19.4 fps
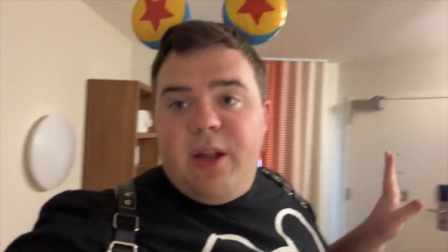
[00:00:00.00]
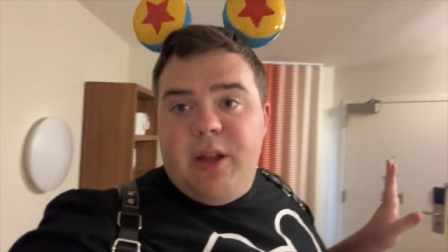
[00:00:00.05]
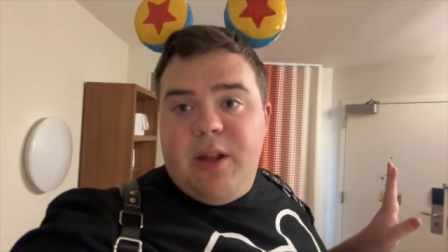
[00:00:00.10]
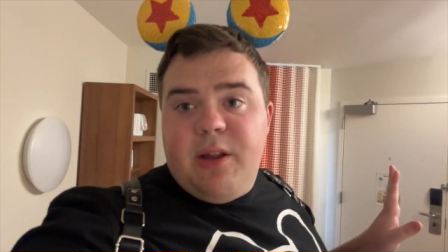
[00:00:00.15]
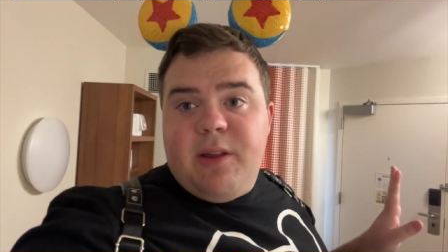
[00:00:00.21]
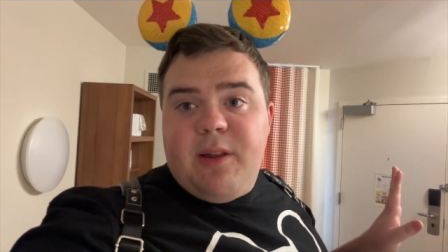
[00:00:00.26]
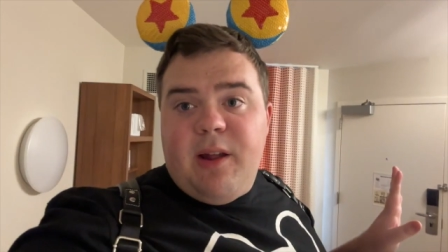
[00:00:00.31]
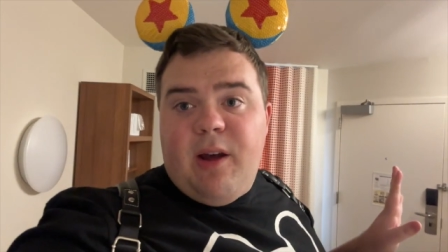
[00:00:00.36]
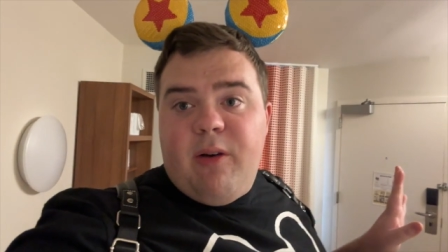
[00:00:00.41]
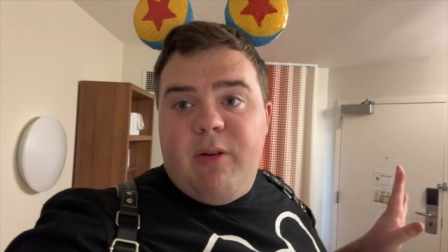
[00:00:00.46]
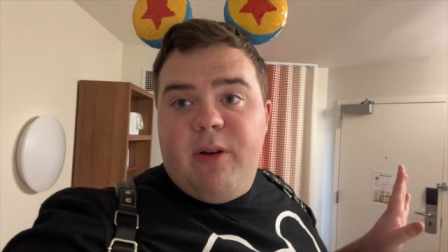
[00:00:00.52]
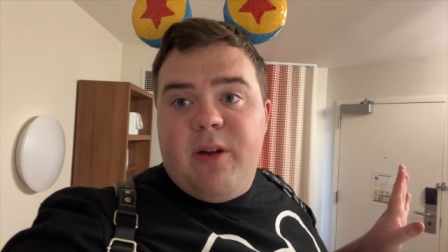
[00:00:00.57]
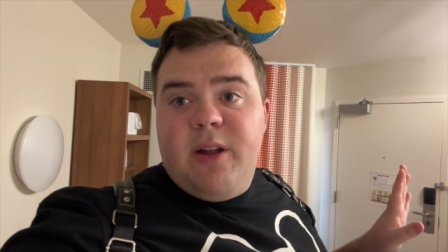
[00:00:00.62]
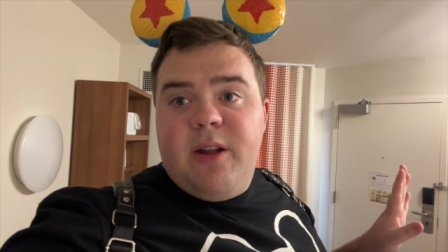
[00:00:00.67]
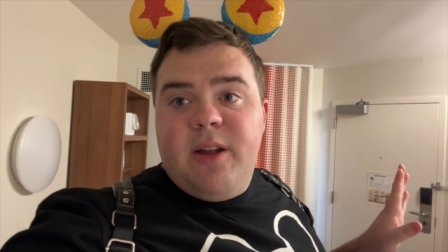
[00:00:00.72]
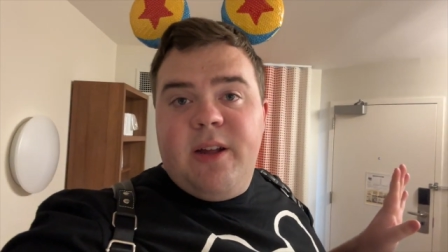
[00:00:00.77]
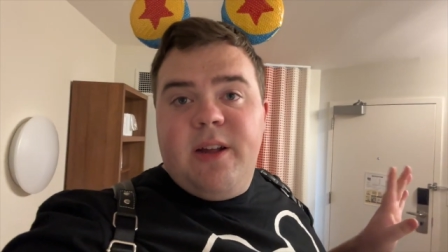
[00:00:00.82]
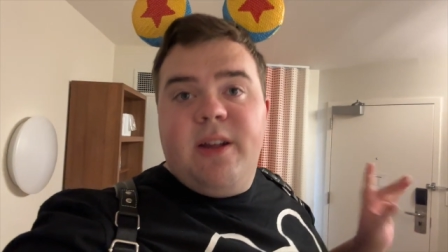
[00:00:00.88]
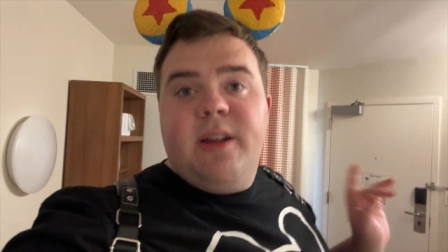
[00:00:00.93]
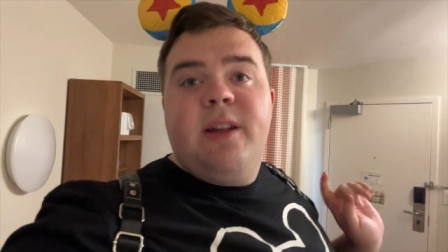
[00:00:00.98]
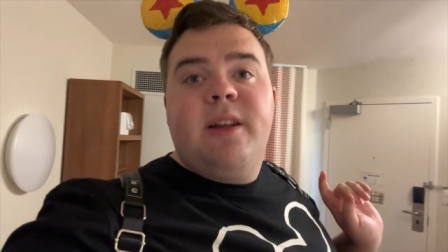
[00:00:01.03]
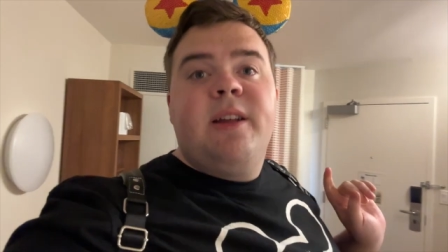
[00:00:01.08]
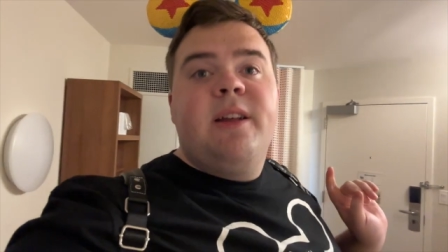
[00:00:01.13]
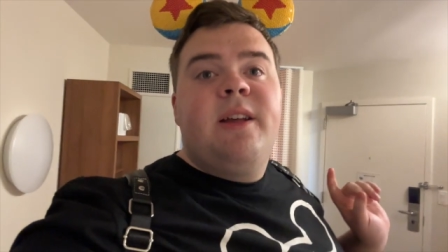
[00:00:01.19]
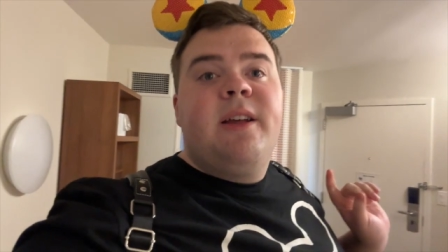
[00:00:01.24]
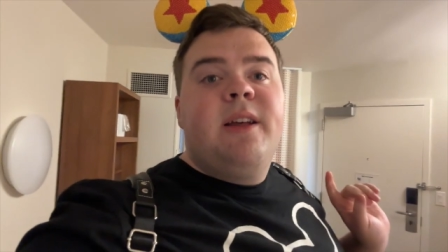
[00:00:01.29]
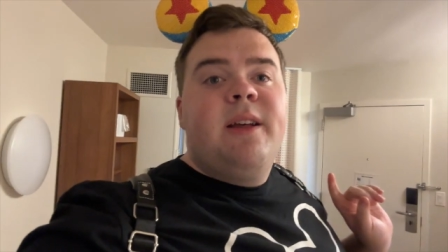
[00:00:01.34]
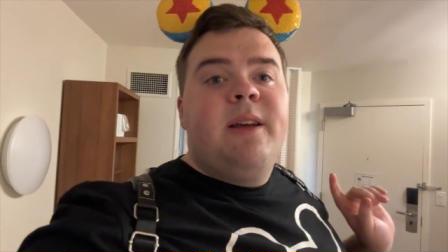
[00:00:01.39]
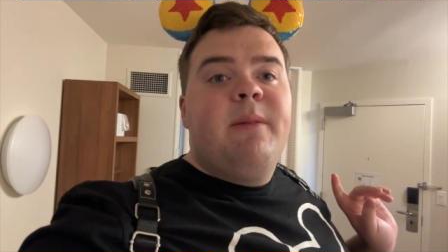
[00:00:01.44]
So
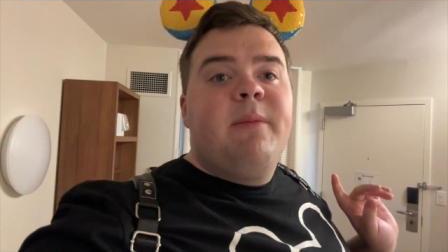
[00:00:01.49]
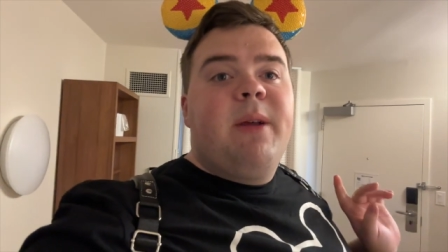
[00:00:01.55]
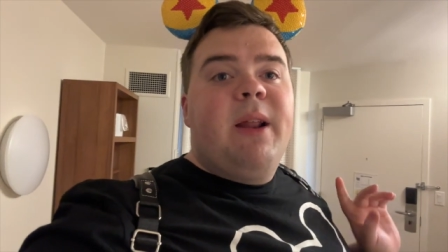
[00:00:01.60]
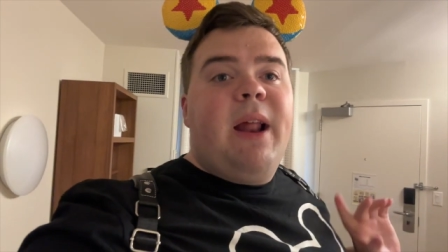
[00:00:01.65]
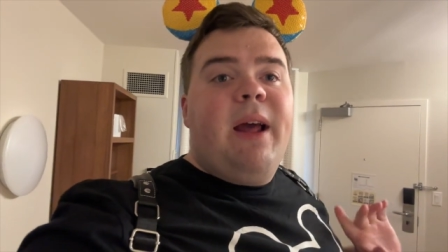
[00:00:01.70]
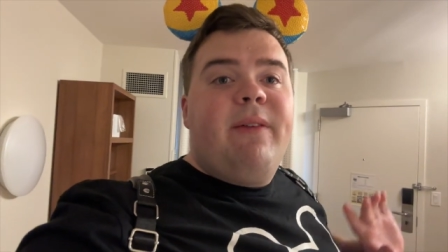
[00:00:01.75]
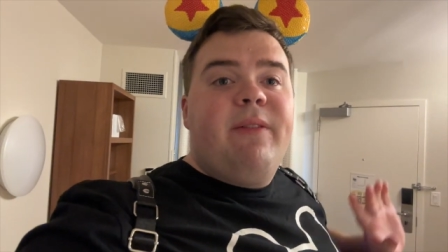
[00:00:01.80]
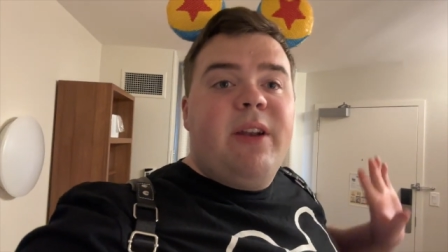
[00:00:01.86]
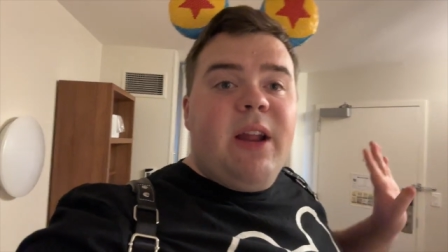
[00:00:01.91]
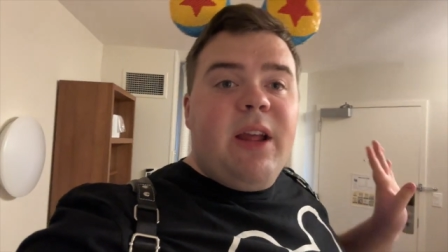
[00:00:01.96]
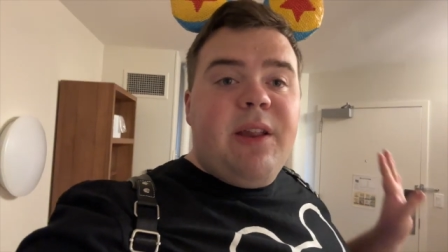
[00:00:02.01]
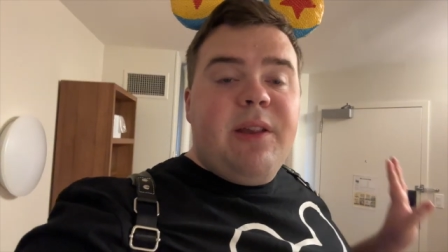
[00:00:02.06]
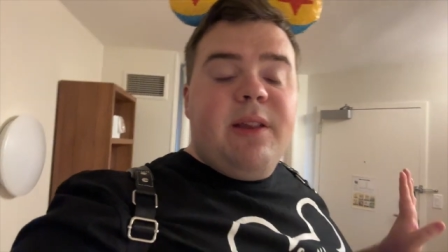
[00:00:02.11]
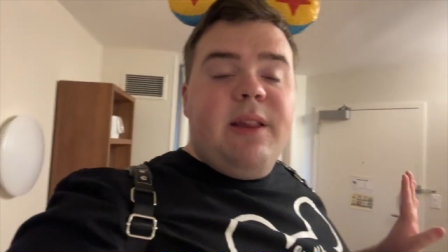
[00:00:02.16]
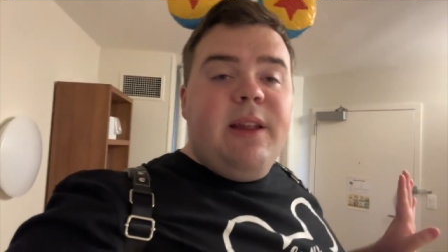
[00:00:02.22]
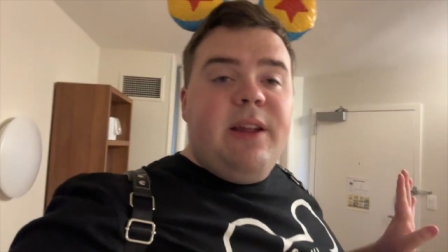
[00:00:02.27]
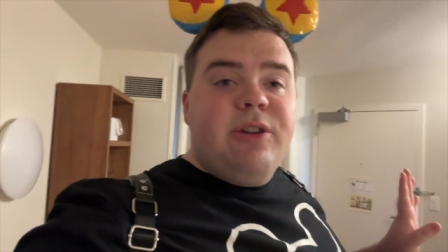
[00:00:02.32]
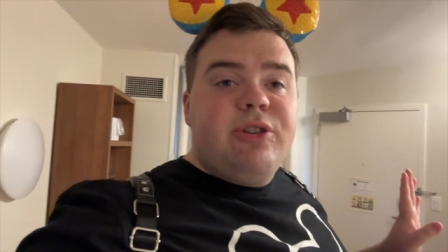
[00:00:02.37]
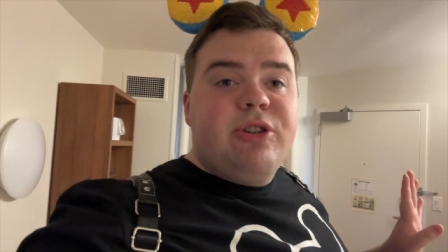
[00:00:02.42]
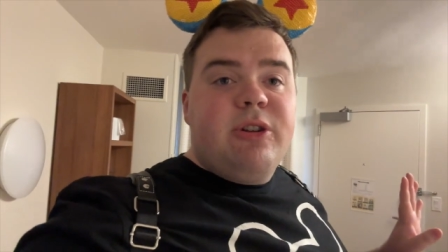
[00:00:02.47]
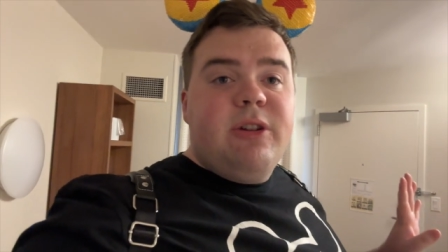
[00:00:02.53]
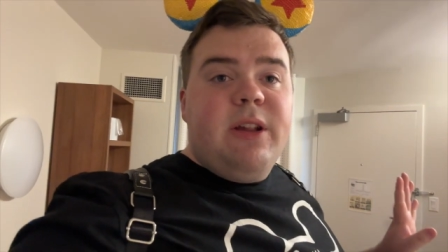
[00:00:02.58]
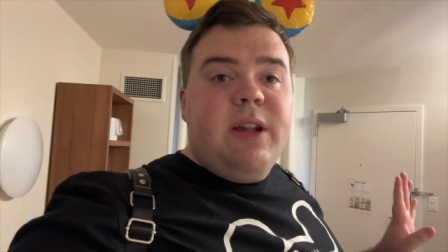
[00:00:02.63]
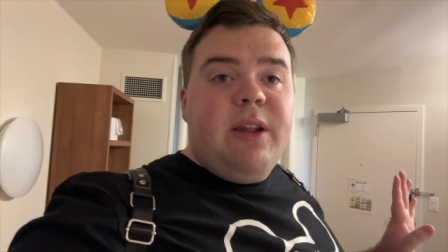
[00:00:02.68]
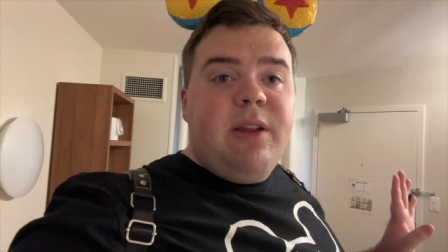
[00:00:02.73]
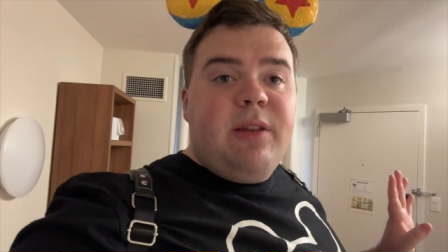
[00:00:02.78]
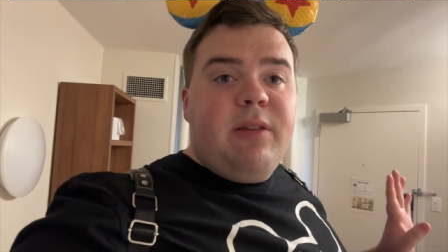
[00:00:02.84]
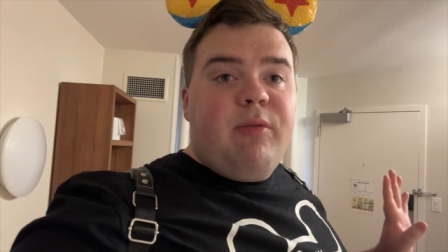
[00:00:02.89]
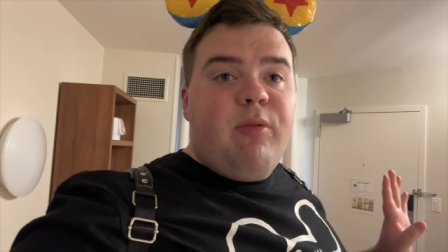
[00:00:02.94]
I'm gonna have a nice
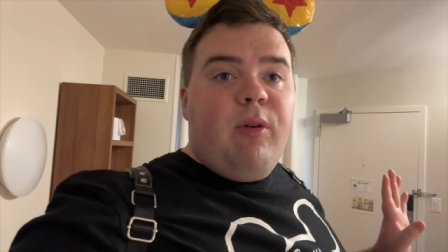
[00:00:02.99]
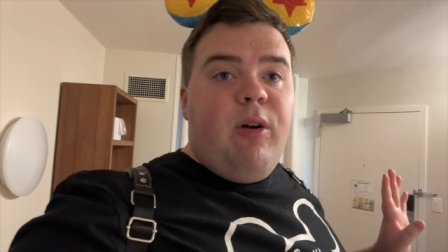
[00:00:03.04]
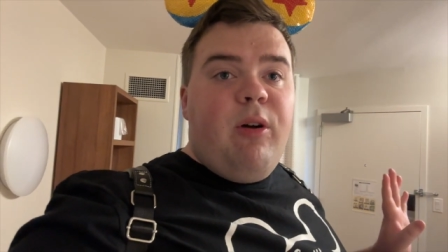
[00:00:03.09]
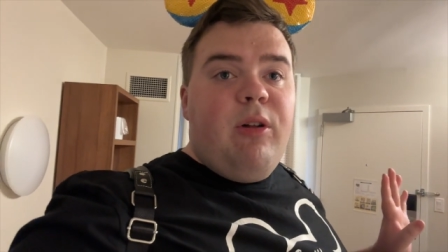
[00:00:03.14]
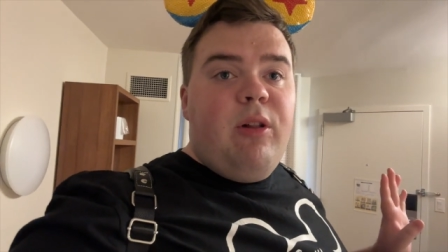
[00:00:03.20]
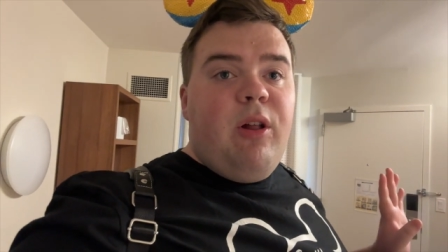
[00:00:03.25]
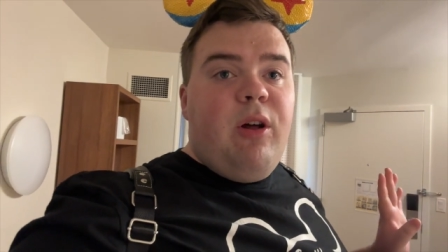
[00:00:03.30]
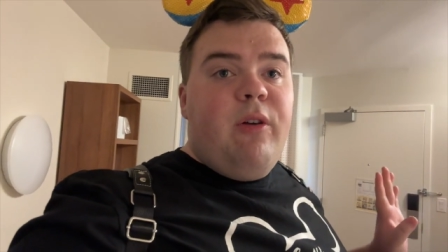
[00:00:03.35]
leisurely stroll